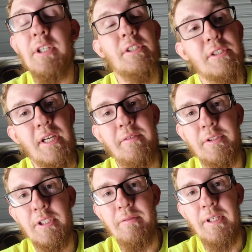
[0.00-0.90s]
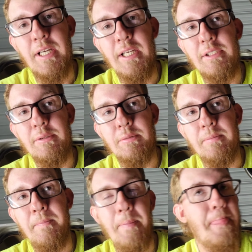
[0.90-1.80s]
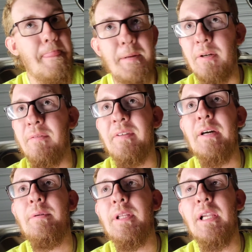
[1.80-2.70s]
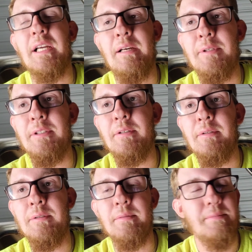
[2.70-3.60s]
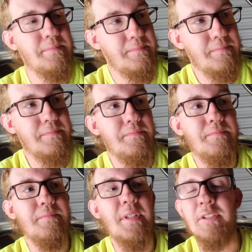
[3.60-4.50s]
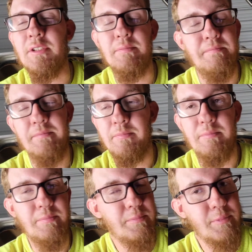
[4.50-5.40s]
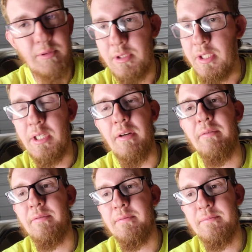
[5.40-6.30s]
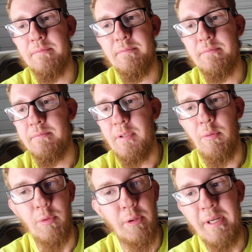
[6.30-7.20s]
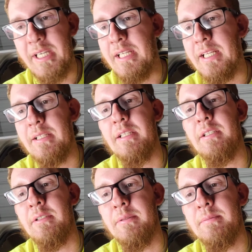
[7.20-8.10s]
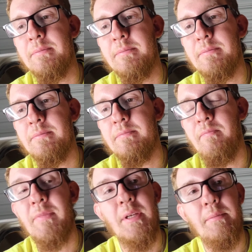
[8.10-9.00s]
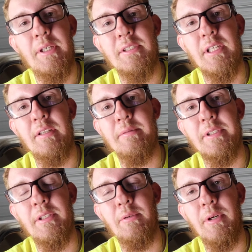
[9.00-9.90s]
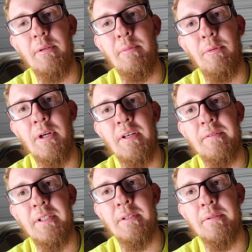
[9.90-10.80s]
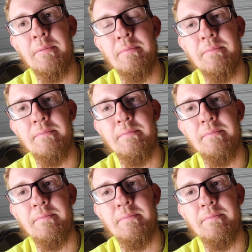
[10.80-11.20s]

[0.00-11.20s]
Save yourself the hassle. Don't fight with it like I've been doing. And just cut it off. Worry about getting it out later. Because now I'm sitting here waiting on my wife to get home.